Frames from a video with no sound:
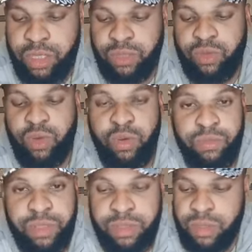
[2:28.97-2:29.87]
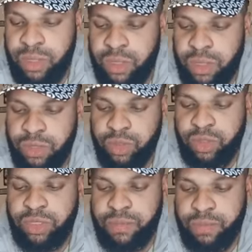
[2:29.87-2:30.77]
As you come in,
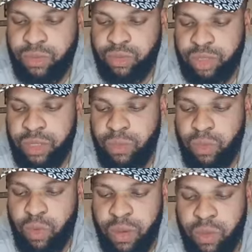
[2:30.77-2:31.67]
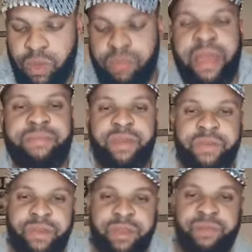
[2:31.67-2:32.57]
just help me to share. Mugwe, we were my
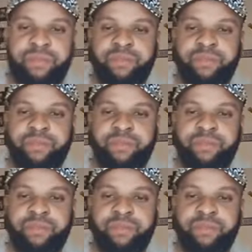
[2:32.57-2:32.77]
mimi.